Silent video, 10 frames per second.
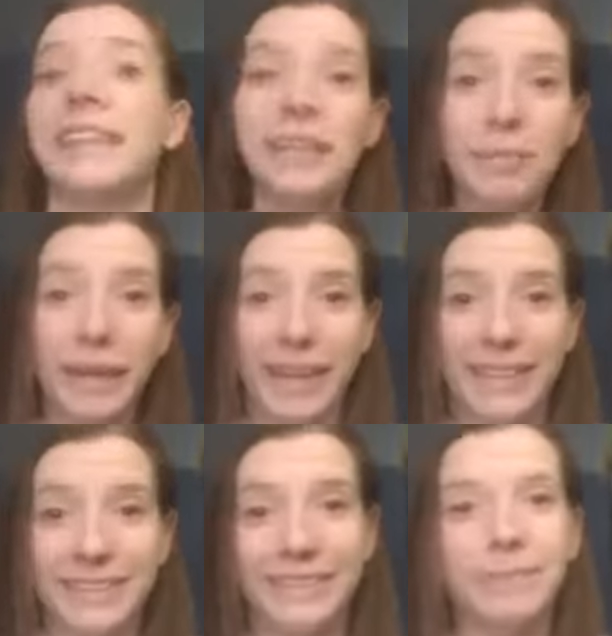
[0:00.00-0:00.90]
this
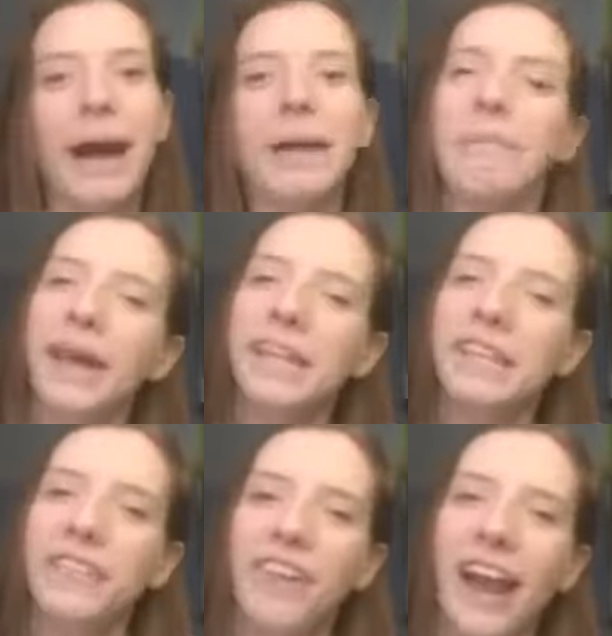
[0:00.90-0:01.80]
place is my
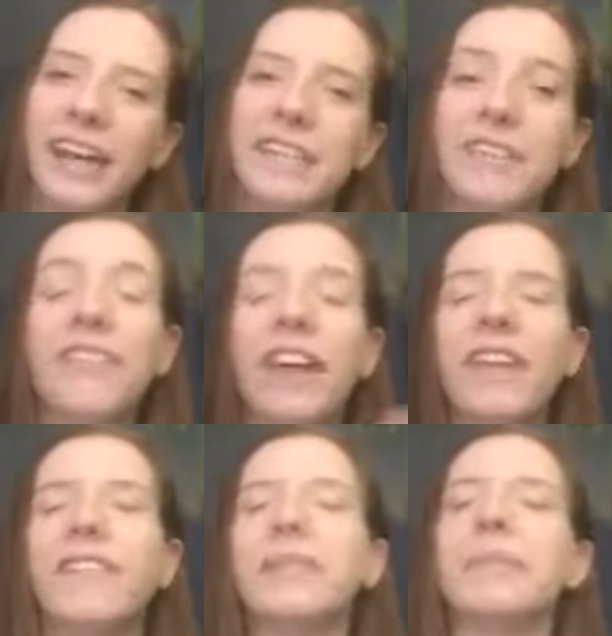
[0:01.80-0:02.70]
best friend's
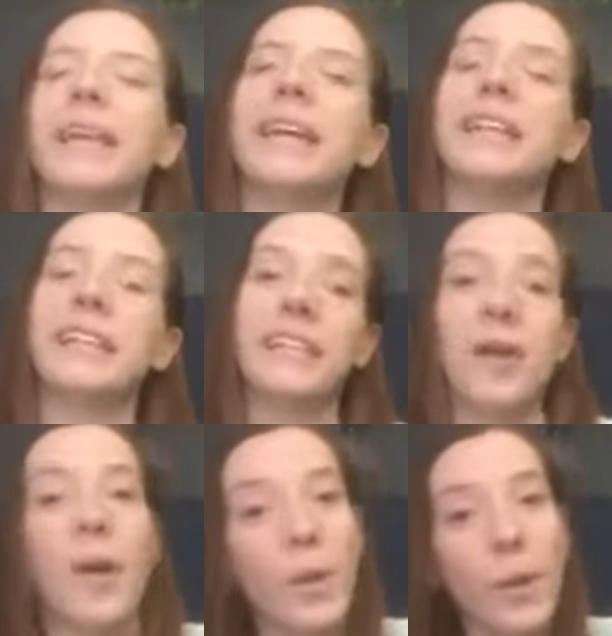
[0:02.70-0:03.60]
favorite place in
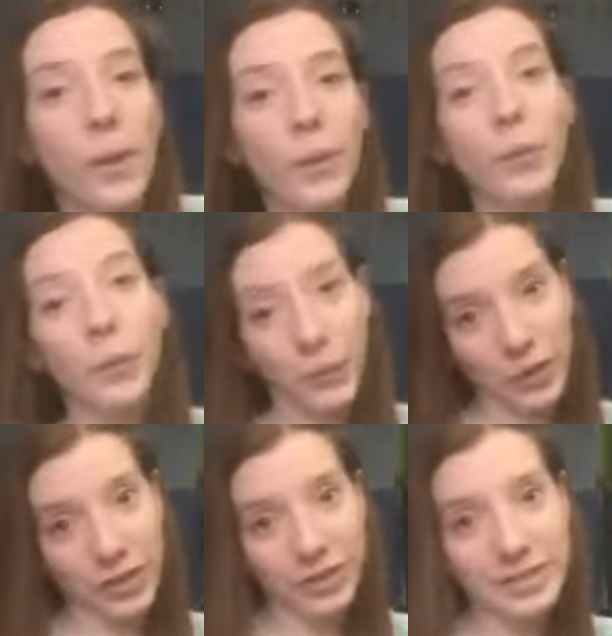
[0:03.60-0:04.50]
the whole
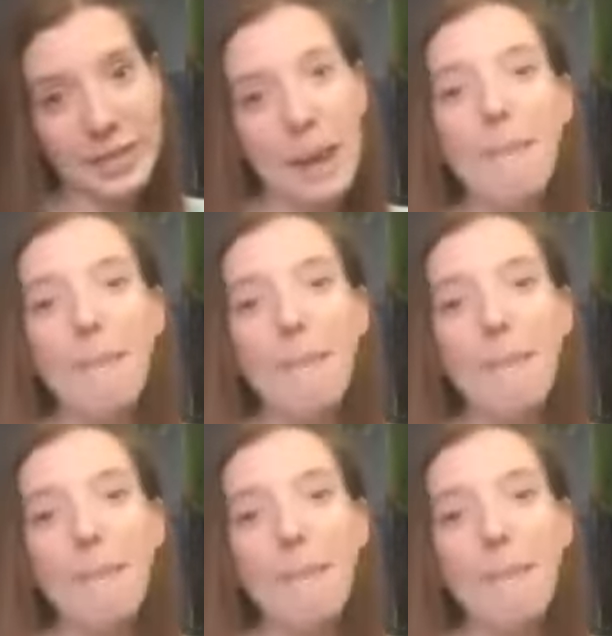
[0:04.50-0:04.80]
world.